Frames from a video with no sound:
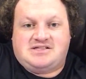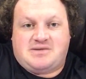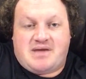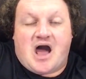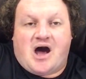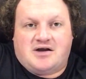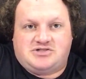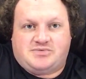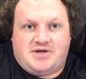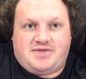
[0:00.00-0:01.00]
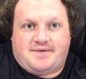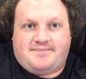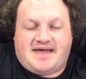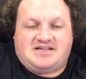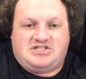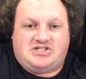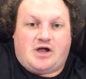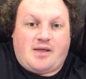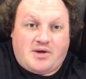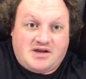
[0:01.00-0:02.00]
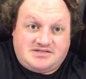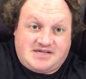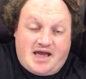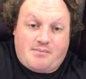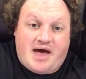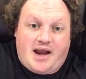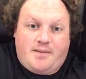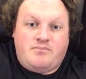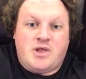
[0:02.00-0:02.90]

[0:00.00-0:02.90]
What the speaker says: to be honest with you. That's just all I'm going to say about it.